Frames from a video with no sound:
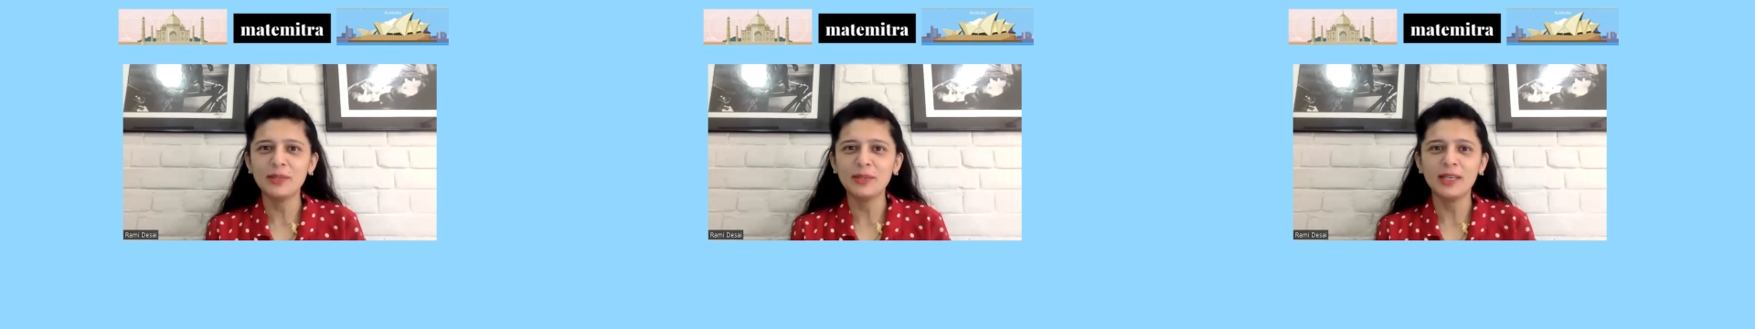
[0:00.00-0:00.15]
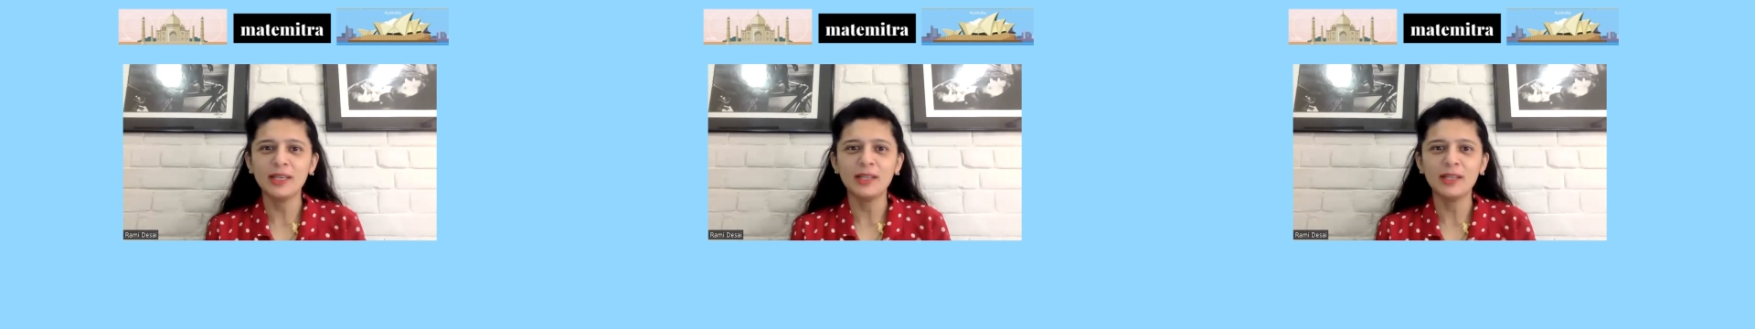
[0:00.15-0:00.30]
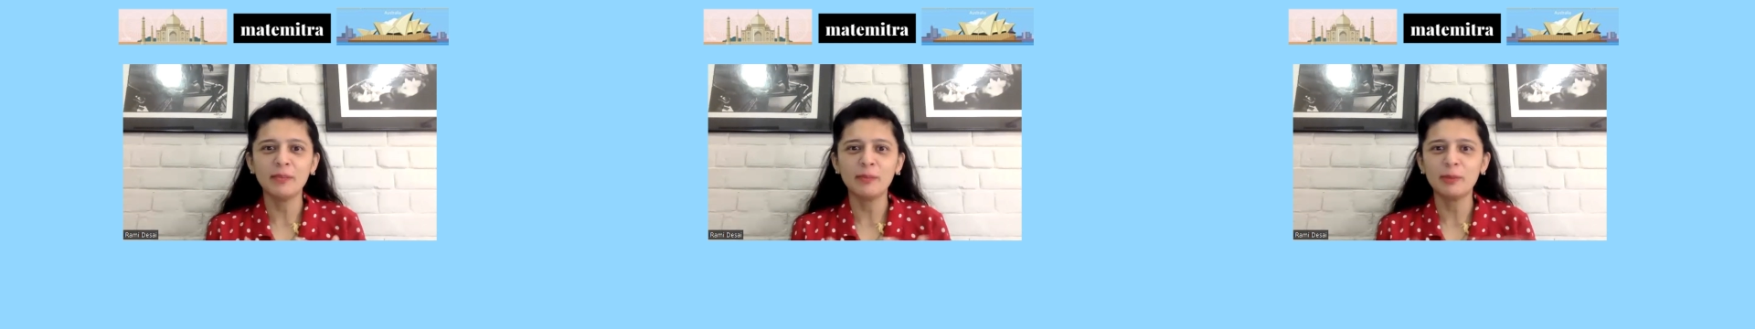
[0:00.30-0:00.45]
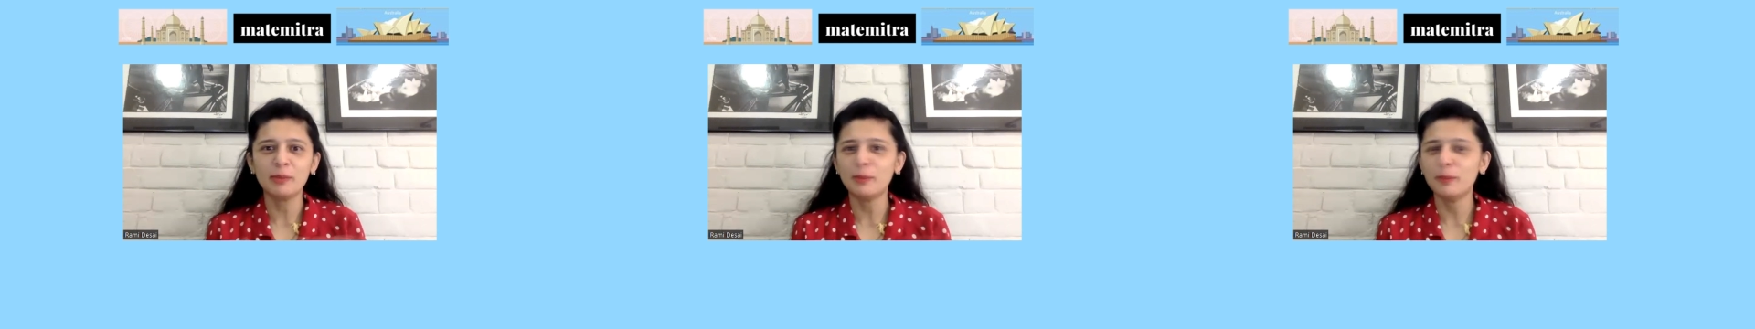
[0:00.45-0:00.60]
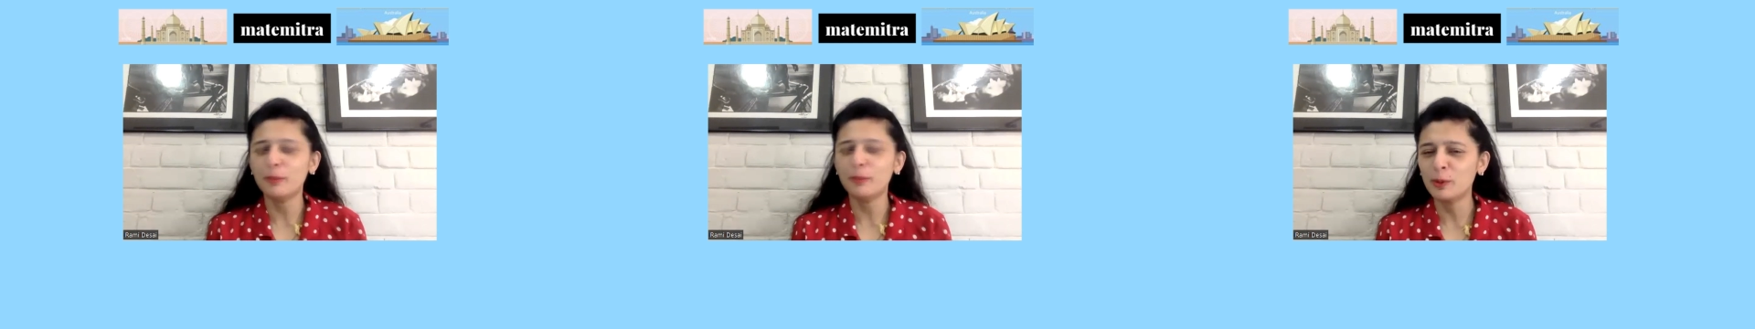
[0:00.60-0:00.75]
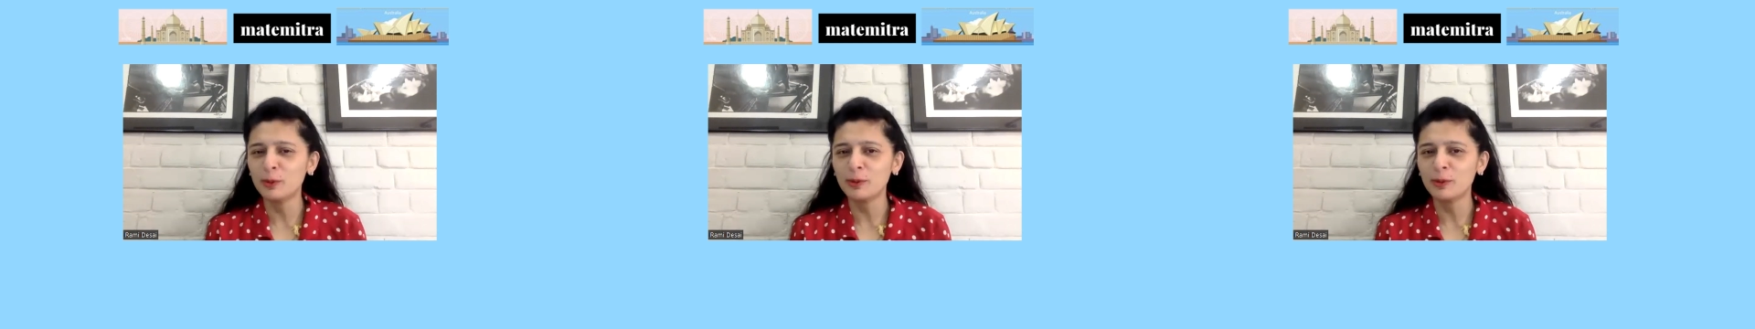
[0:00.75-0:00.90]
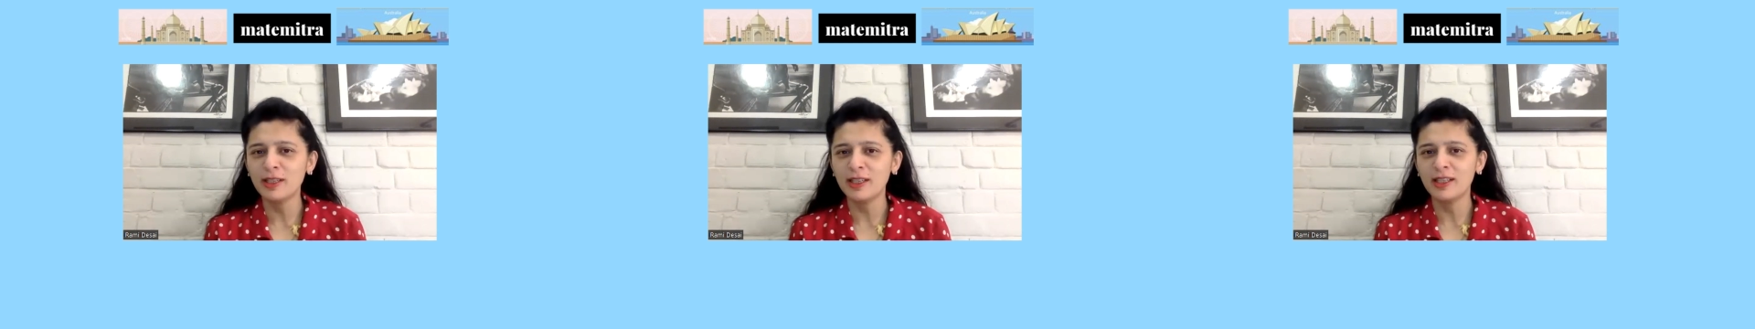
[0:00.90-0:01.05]
in
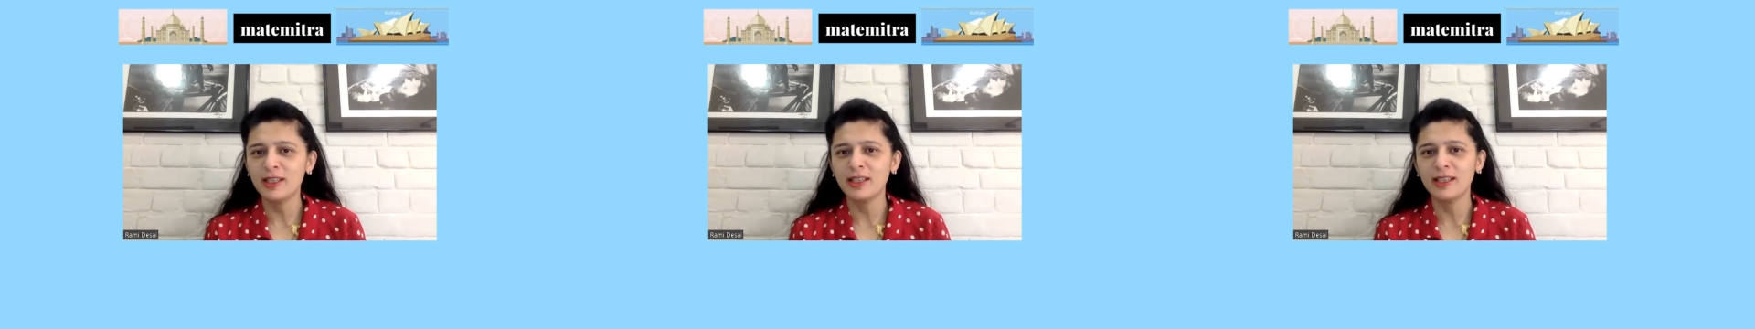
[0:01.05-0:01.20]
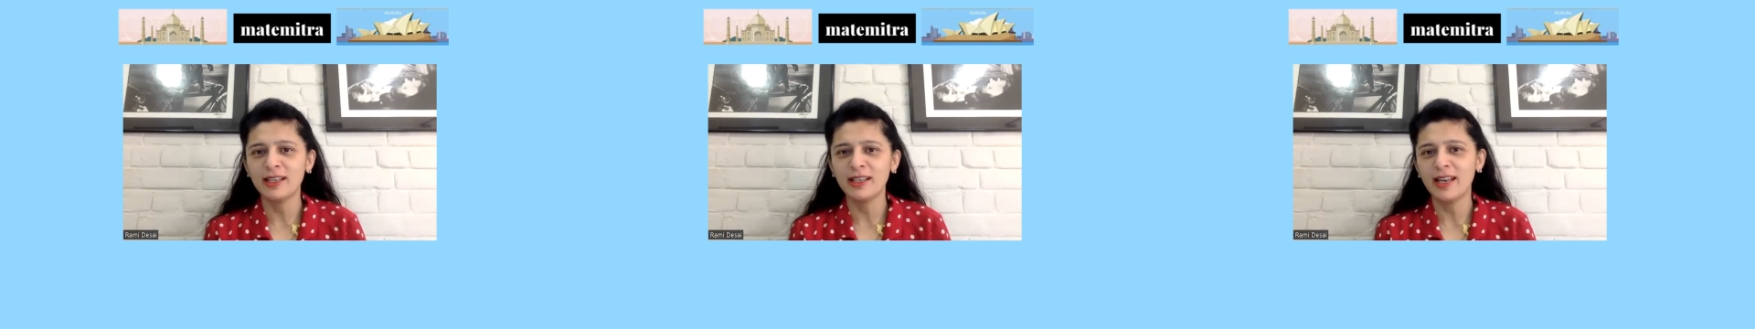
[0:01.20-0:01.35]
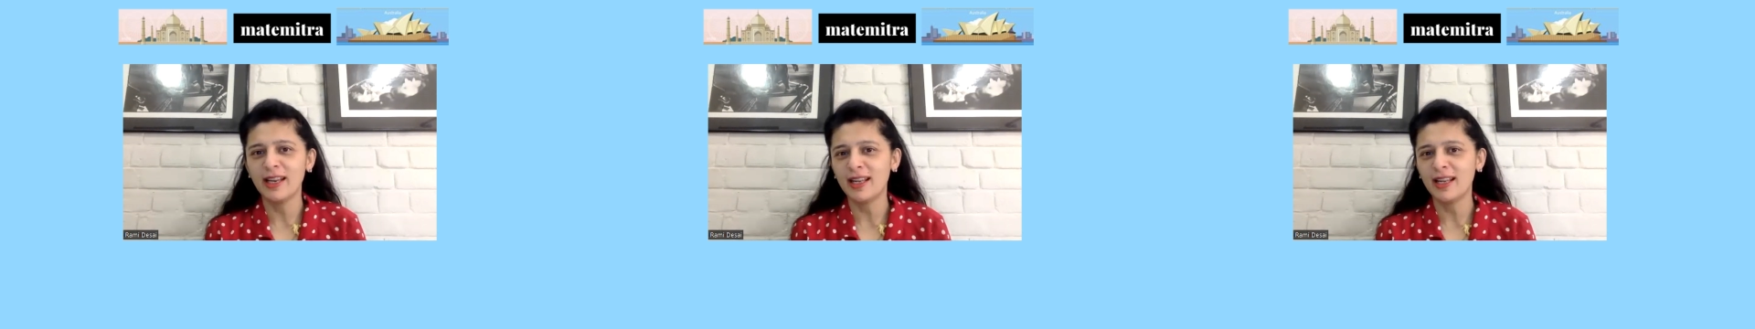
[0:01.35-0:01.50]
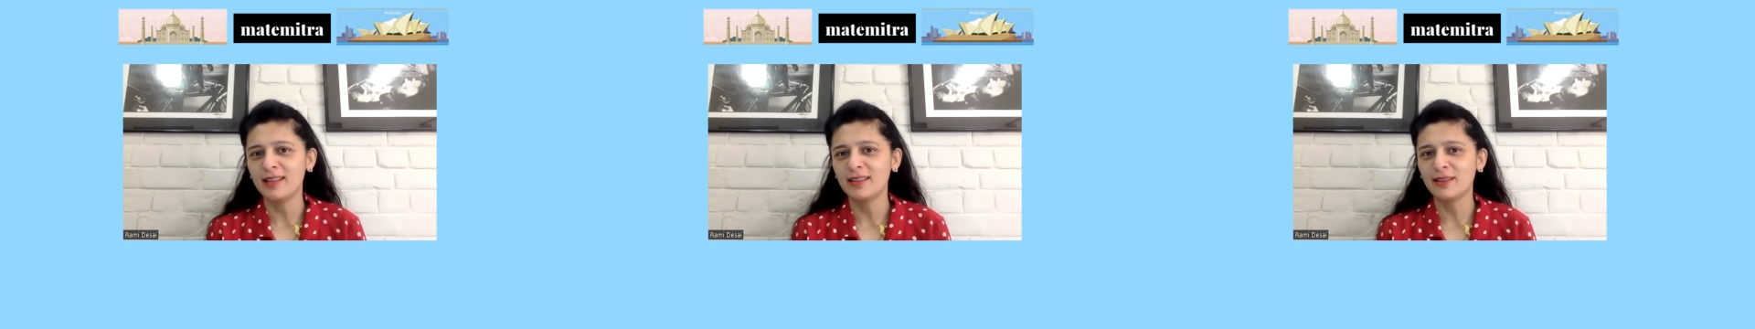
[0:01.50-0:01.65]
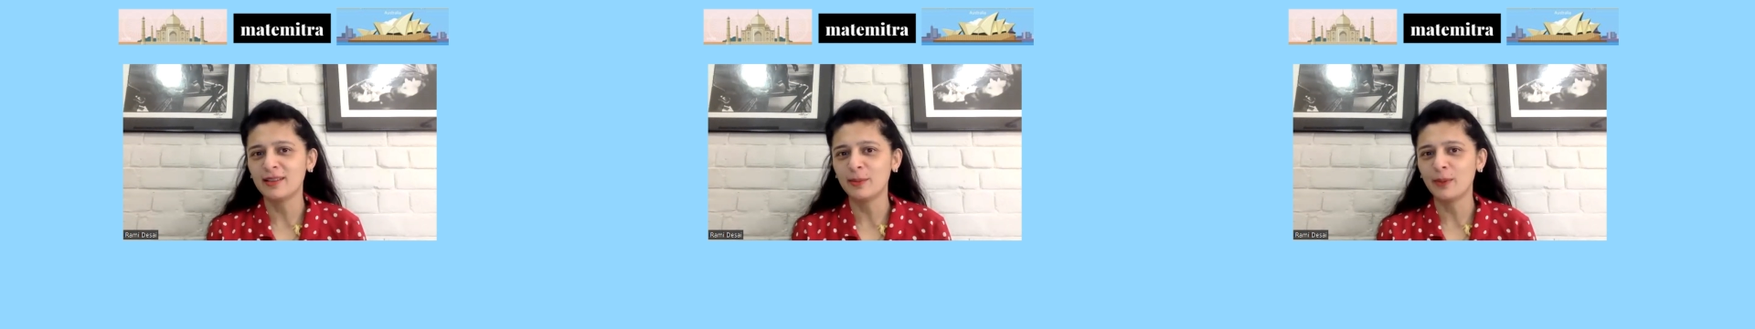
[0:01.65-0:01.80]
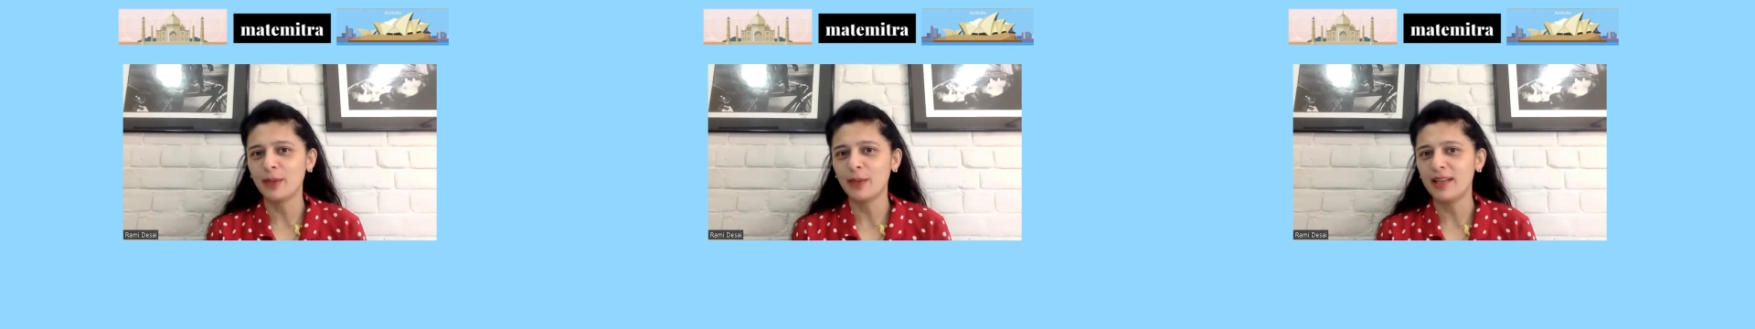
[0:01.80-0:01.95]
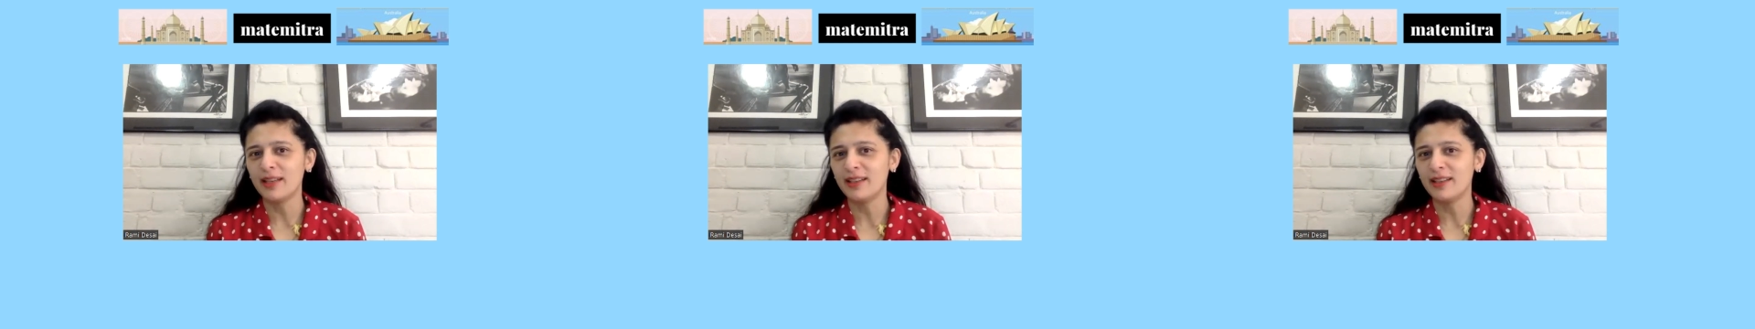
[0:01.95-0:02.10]
promoting health
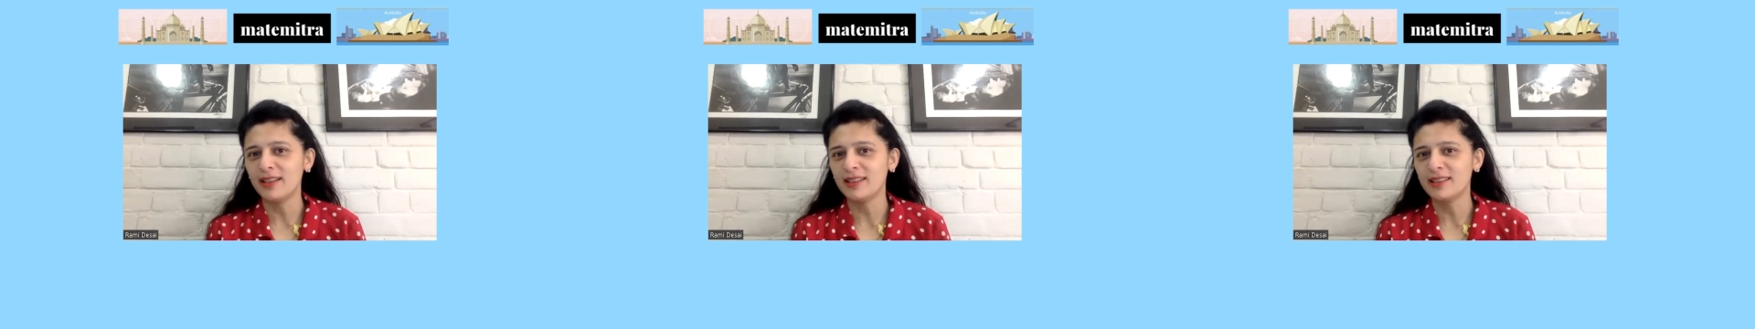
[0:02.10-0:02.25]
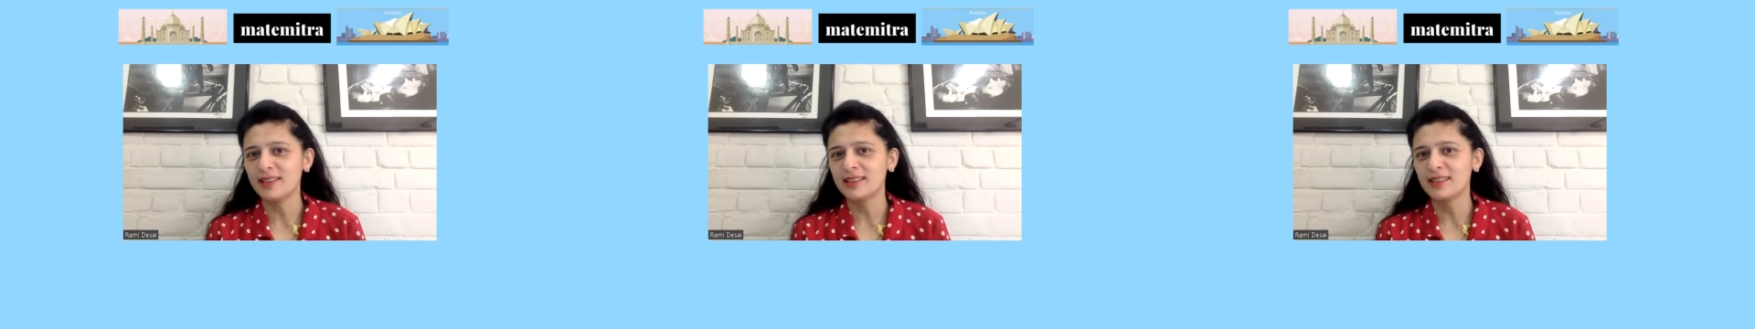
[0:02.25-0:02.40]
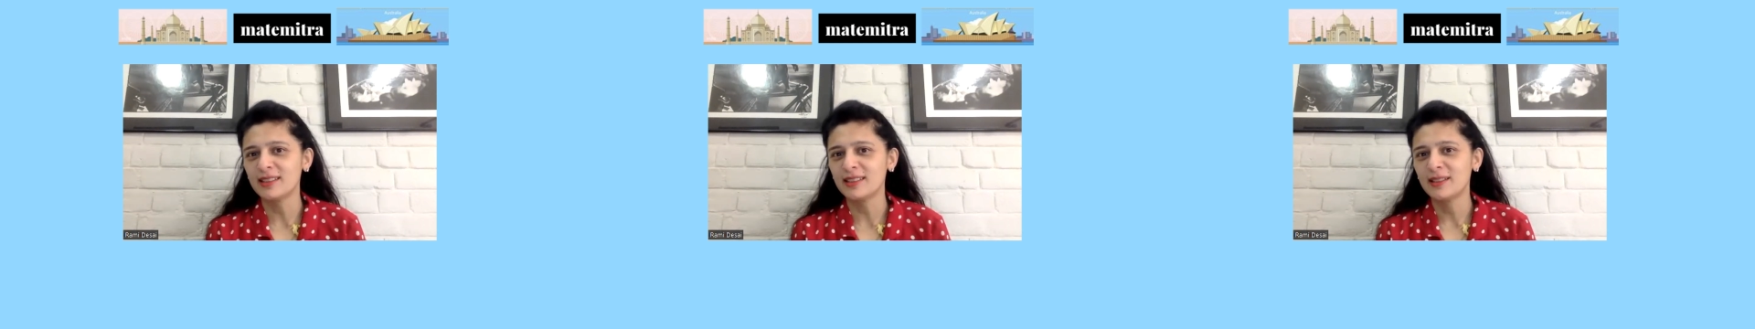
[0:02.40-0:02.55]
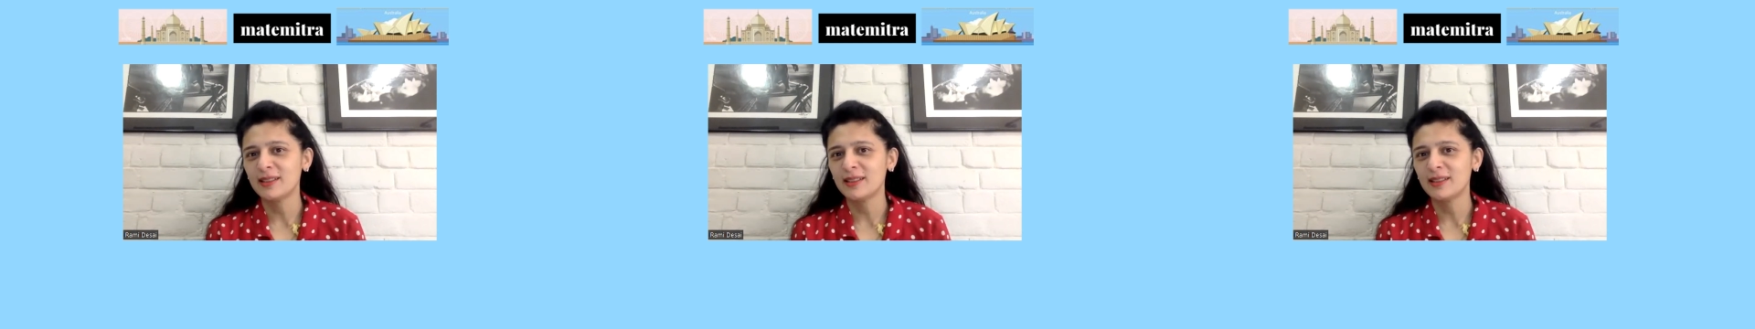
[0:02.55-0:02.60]
awareness?